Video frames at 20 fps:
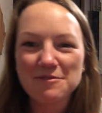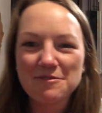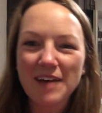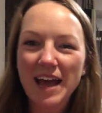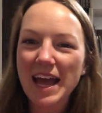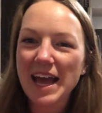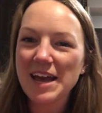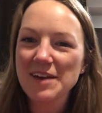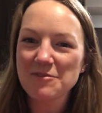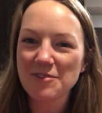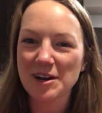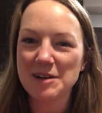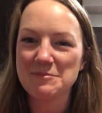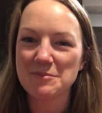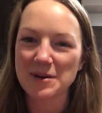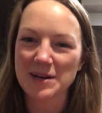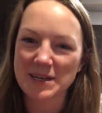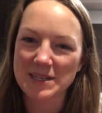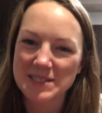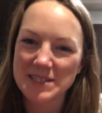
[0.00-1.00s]
favorite
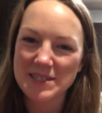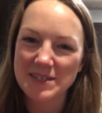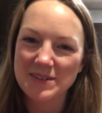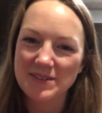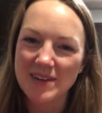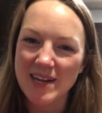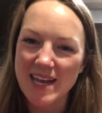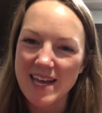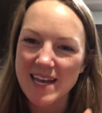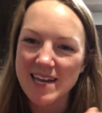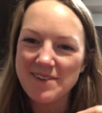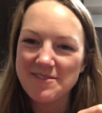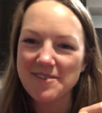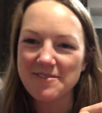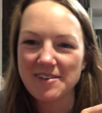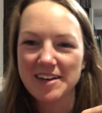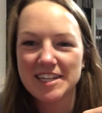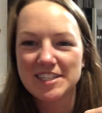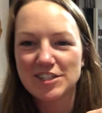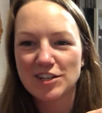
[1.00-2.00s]
books to read
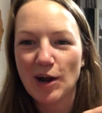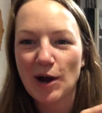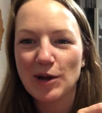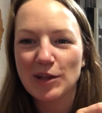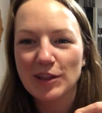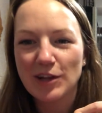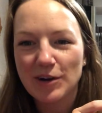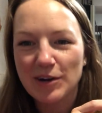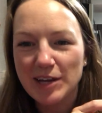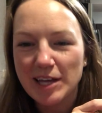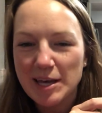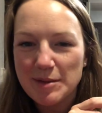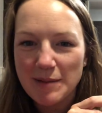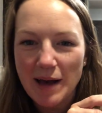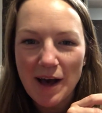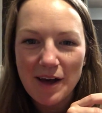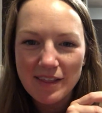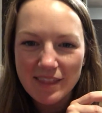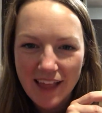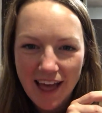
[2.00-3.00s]
when we start learning
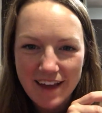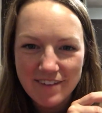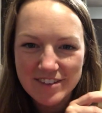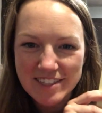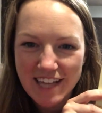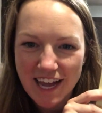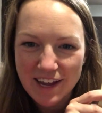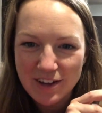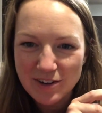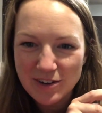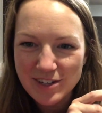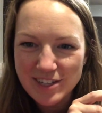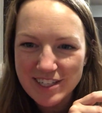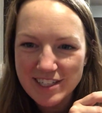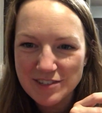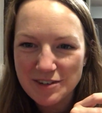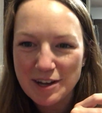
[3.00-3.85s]
about life cycles,